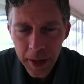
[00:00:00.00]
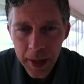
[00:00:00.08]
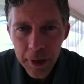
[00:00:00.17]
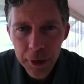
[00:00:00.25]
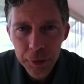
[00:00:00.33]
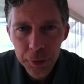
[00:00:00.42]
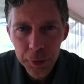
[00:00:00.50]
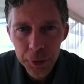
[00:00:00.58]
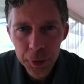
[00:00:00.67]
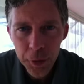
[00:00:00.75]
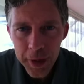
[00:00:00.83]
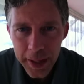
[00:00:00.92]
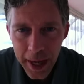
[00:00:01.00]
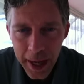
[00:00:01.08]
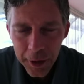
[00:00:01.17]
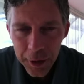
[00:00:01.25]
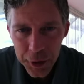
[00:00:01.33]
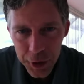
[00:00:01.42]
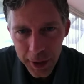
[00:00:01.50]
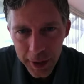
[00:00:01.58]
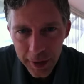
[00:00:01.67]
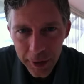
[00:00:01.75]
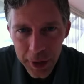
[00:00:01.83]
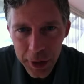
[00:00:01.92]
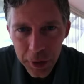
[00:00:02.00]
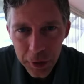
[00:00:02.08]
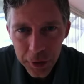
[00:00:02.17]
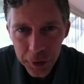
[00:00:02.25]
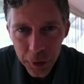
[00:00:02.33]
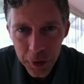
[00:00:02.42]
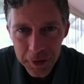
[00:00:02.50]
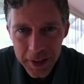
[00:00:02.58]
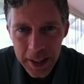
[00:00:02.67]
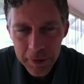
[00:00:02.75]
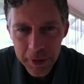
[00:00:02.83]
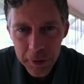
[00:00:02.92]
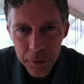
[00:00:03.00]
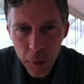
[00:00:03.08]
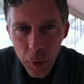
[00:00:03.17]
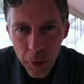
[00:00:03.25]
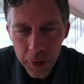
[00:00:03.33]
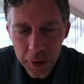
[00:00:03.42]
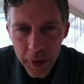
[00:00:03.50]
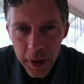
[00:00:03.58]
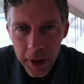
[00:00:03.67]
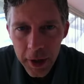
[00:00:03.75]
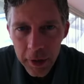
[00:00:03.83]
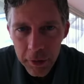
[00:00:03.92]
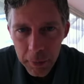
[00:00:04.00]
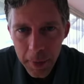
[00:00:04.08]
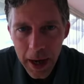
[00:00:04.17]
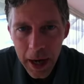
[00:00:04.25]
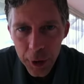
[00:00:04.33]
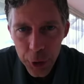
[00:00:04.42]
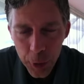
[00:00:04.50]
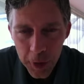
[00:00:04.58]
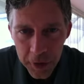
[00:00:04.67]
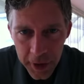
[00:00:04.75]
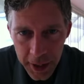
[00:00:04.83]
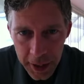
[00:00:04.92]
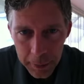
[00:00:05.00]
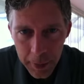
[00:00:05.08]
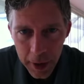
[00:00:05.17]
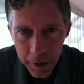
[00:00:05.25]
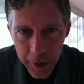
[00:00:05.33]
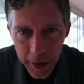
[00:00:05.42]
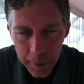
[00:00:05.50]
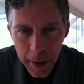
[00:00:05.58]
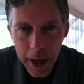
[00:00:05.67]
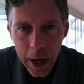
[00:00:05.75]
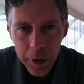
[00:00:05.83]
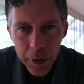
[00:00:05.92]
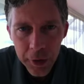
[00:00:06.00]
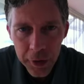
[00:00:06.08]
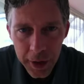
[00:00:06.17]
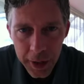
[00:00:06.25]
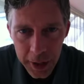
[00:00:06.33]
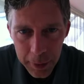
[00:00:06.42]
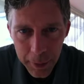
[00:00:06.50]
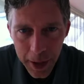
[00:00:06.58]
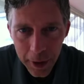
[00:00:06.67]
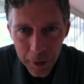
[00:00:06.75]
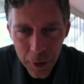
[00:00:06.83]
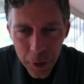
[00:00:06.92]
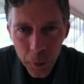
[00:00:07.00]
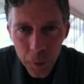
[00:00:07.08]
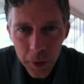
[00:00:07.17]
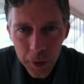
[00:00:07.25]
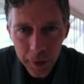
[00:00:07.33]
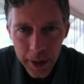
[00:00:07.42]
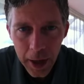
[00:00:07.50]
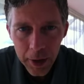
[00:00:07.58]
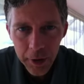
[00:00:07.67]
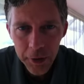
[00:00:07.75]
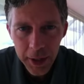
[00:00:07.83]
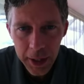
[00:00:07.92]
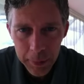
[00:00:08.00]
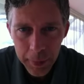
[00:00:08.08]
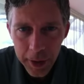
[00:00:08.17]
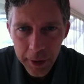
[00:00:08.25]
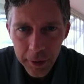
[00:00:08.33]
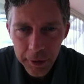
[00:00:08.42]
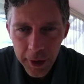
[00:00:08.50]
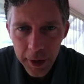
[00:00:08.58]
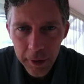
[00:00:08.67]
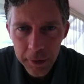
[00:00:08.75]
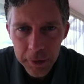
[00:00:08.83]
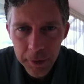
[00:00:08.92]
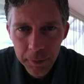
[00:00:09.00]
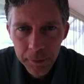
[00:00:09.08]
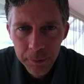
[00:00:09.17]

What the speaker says: and through the energy that you're sort of giving forth from how you are thinking about them, how you're thinking about the world, how you're thinking about yourself.